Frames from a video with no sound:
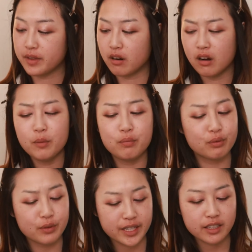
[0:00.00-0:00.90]
They're all
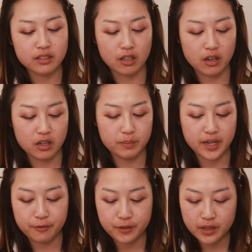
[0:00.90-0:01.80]
pretty long,
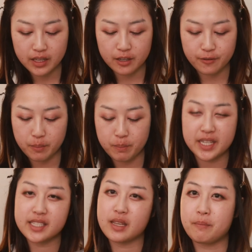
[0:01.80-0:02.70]
but I feel like if I
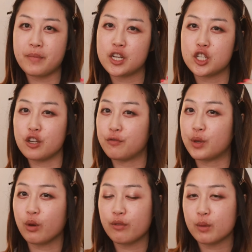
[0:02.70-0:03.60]
mix and match a
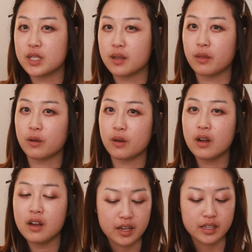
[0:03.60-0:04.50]
few of them
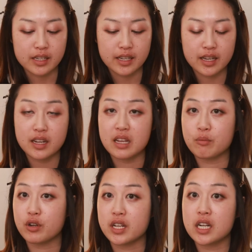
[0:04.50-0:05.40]
together, I can get a
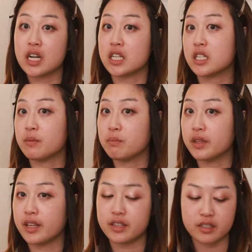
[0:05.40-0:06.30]
pretty custom
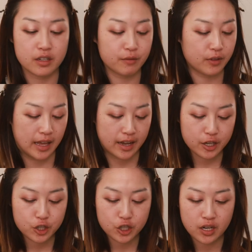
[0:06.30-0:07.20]
blend of
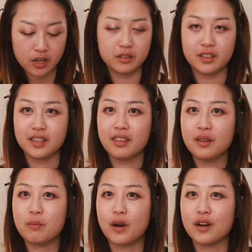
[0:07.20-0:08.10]
lash. I'll link
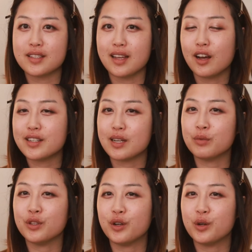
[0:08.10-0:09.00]
the box I got down
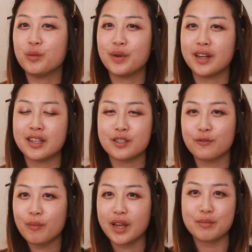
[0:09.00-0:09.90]
below, but it's
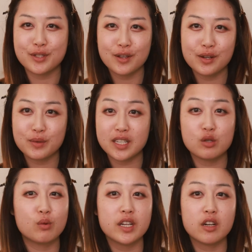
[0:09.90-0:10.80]
from Amazon. It was like
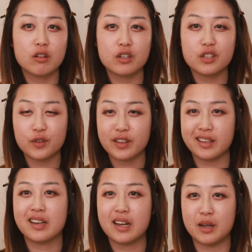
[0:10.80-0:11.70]
$20 for
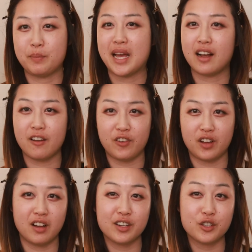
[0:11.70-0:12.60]
like a pack of
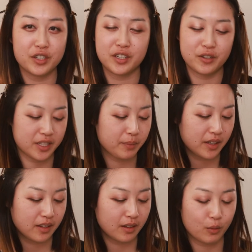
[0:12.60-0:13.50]
100 or
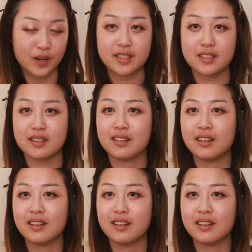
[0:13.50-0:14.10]
something crazy.